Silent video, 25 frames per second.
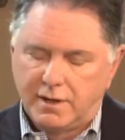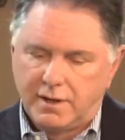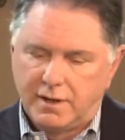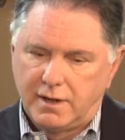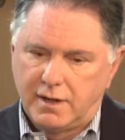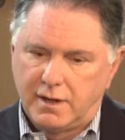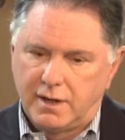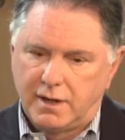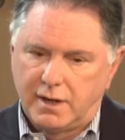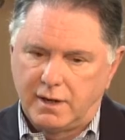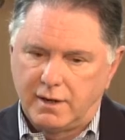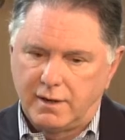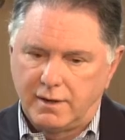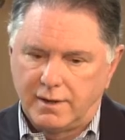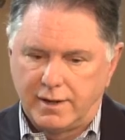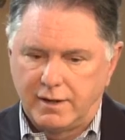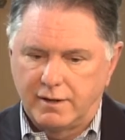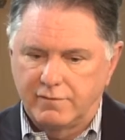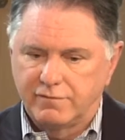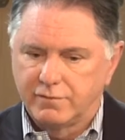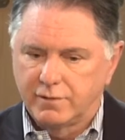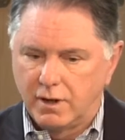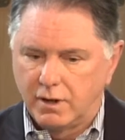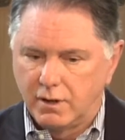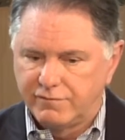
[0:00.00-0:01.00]
our
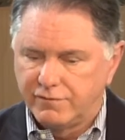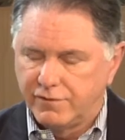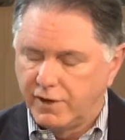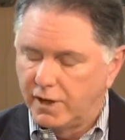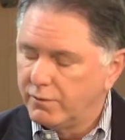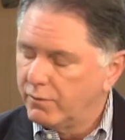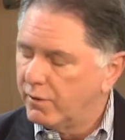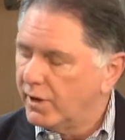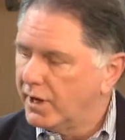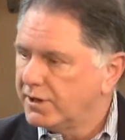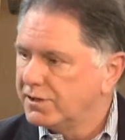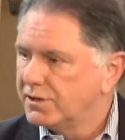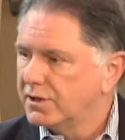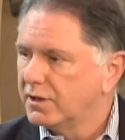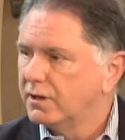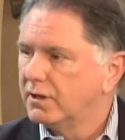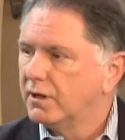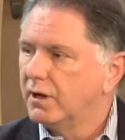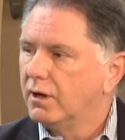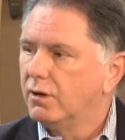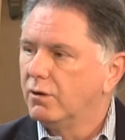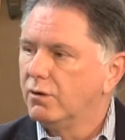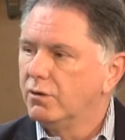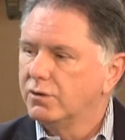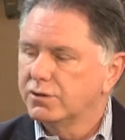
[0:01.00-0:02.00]

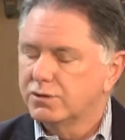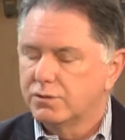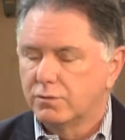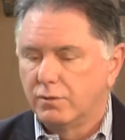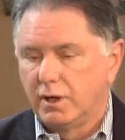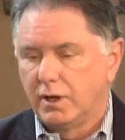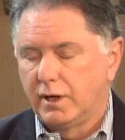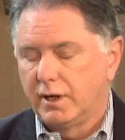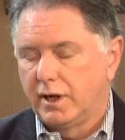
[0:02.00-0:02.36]
fundraising goals,